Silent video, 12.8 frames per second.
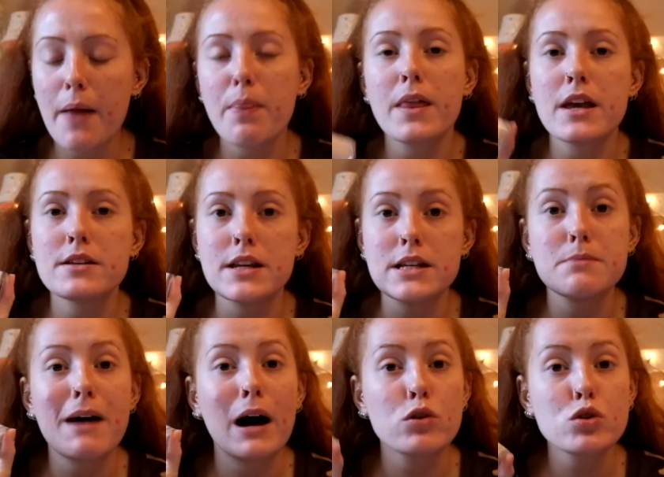and this is
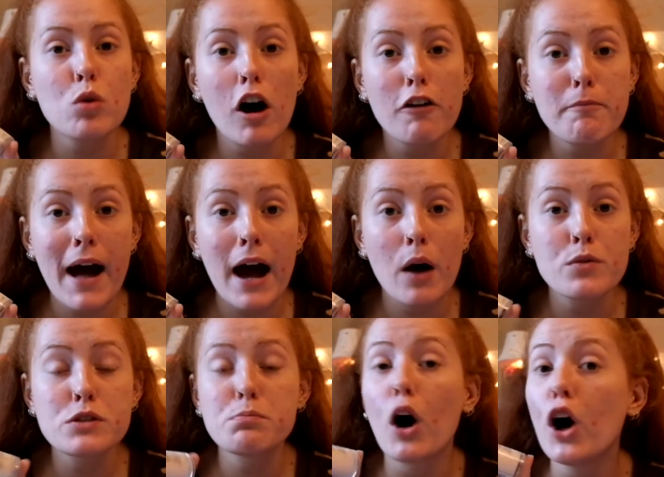about
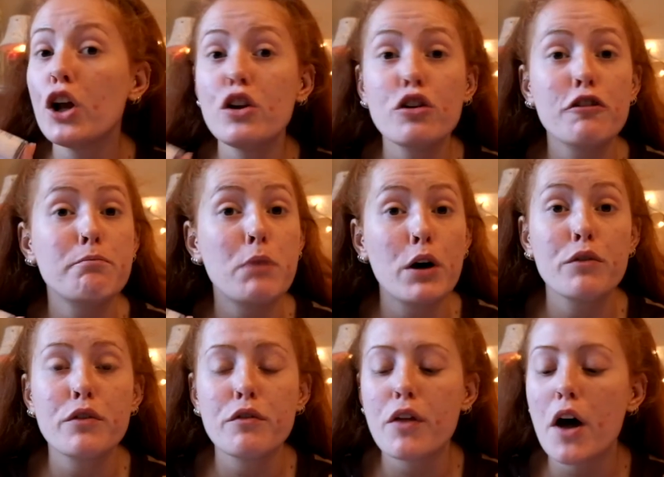£12, but I love
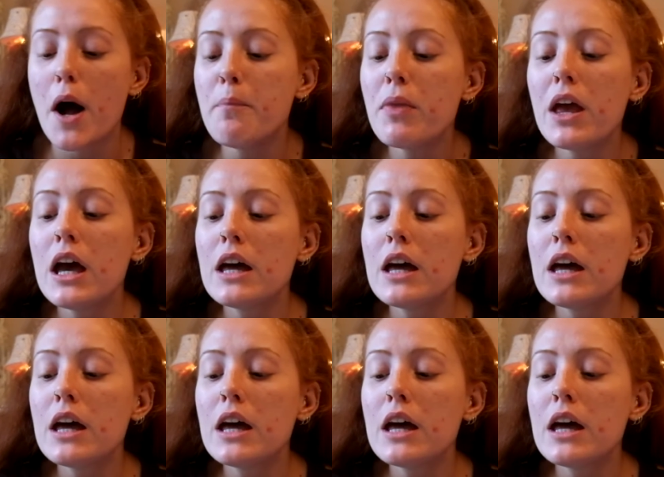both of them.